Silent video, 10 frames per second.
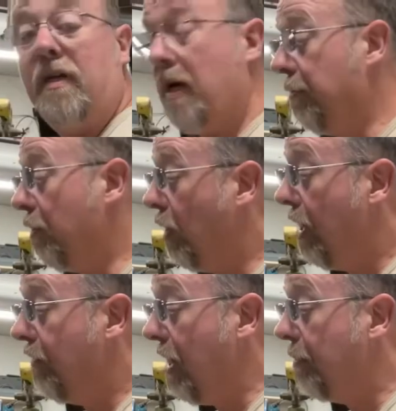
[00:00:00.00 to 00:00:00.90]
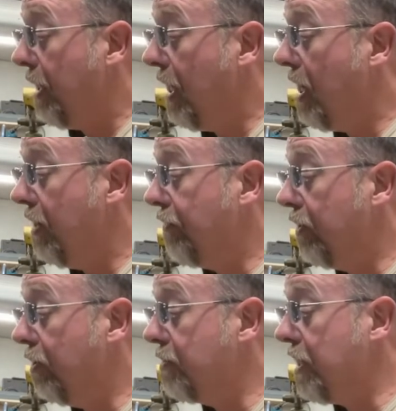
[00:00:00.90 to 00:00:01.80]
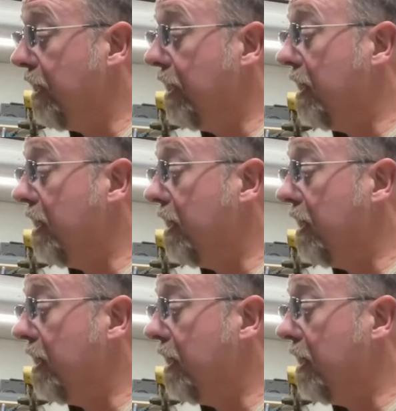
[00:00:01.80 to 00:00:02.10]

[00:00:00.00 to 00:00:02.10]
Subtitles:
happy wife, happy life. You know what I'm saying,